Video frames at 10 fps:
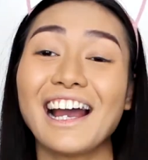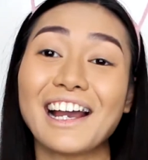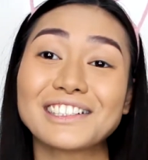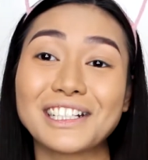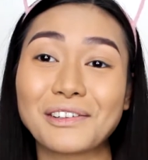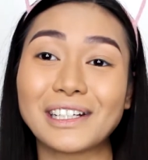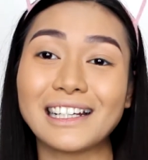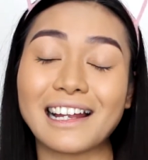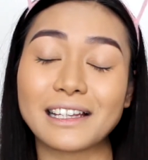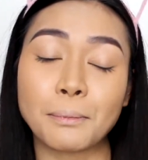I actually
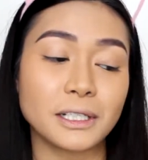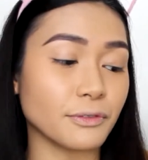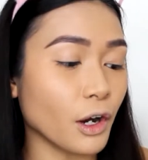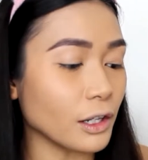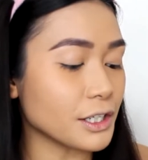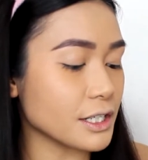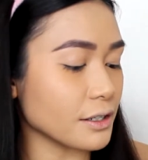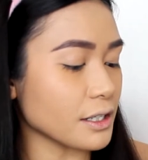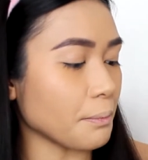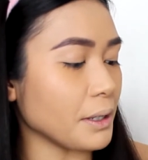really like the mix of colors.
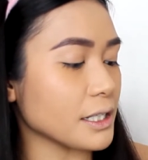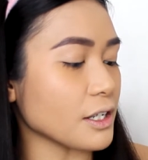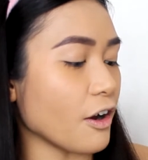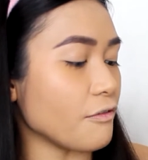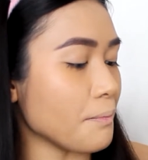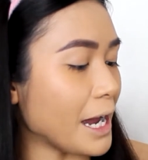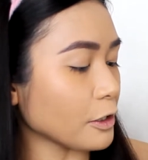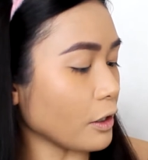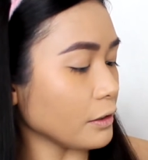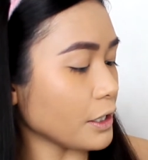There's a mix of
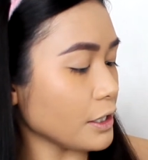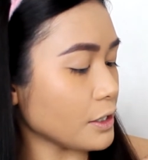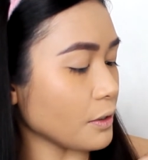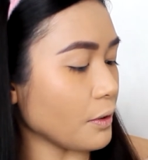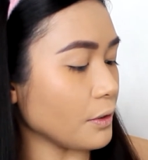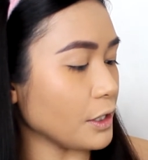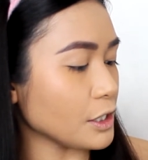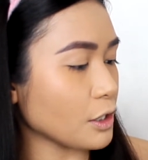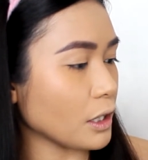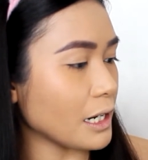matte colors, so
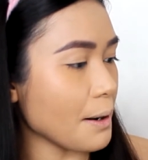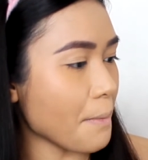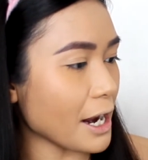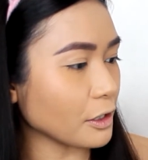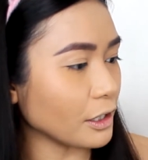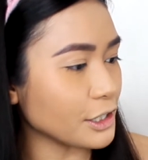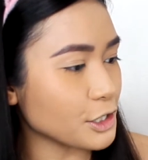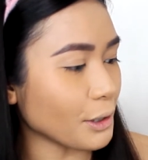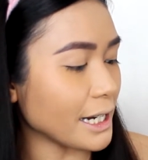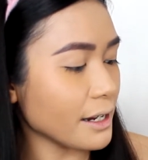there's 3 matte
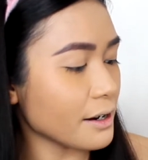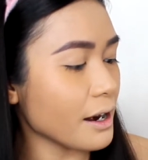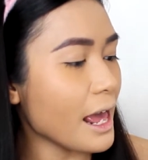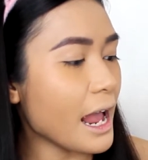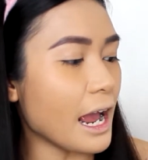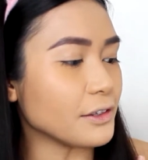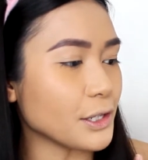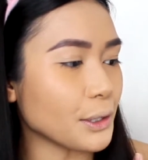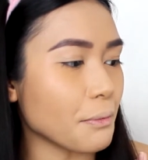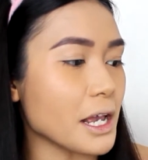colors right here, and
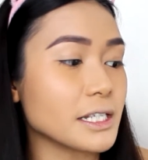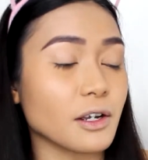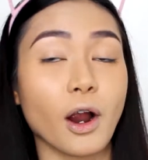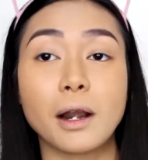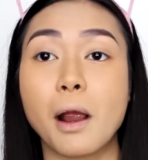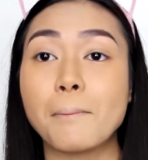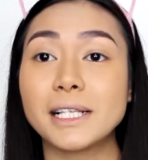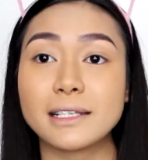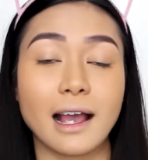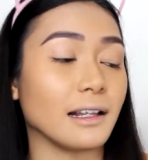then the rest are
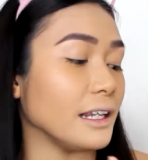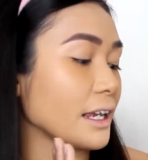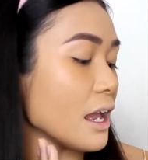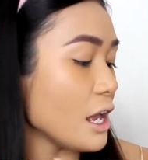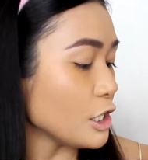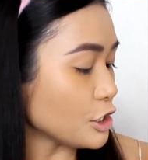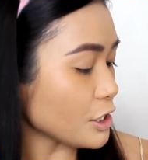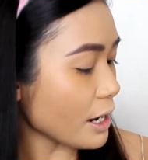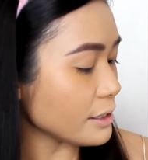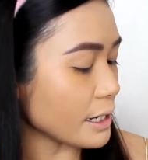metallic
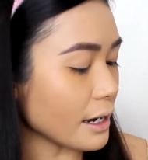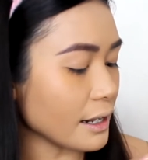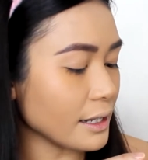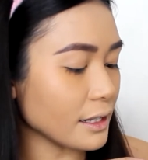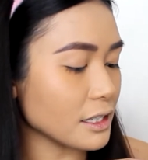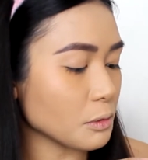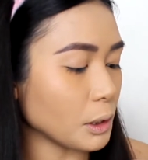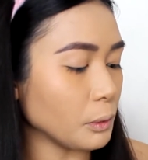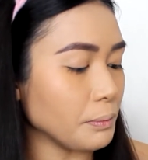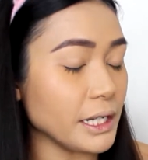shades, and I think this
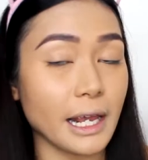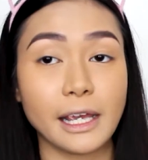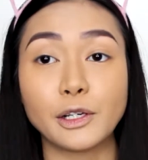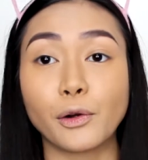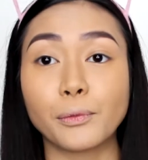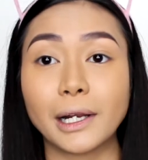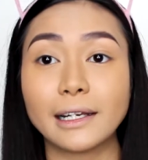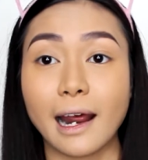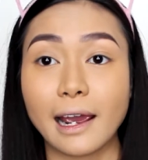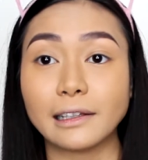one would be a
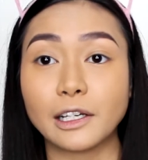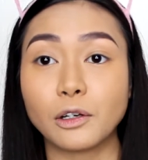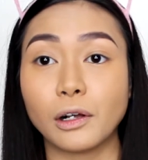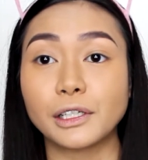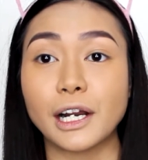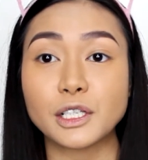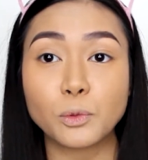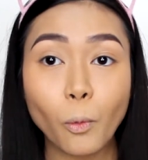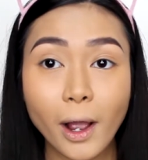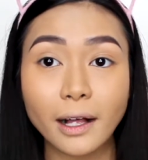great highlight color
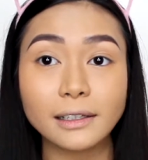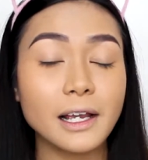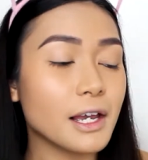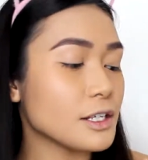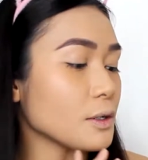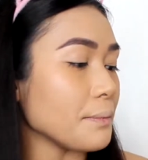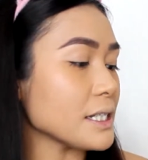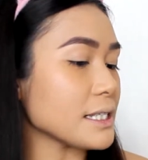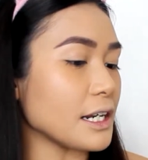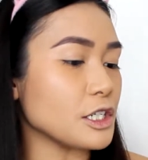as well, so I'm
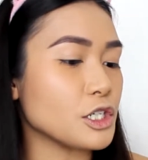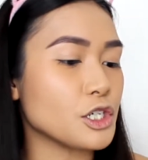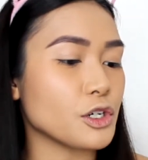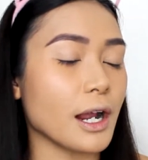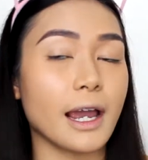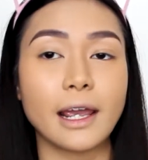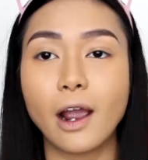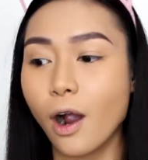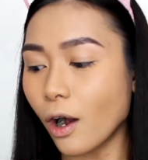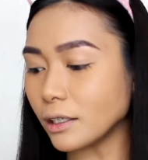excited to try
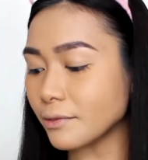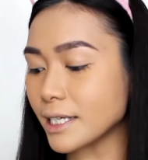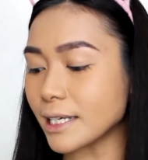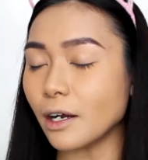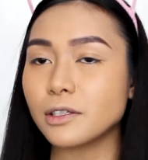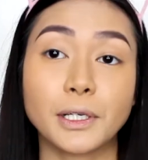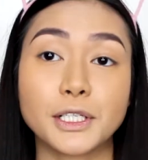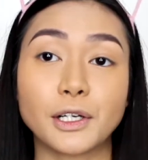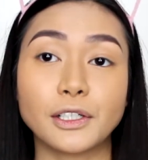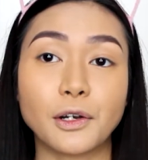all of this out. I'm gonna
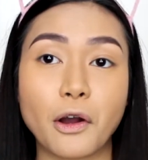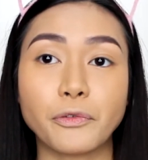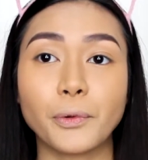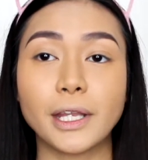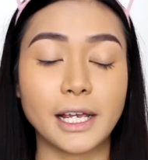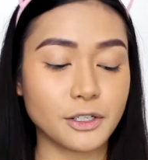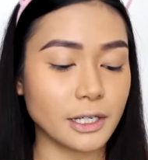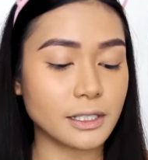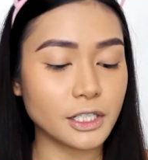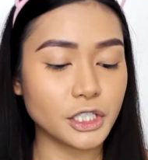start it off with a
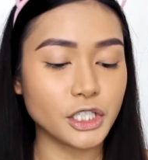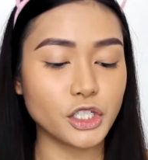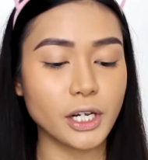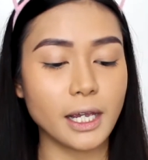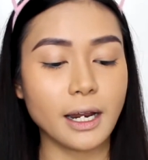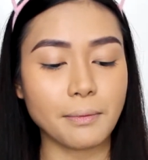transition shade.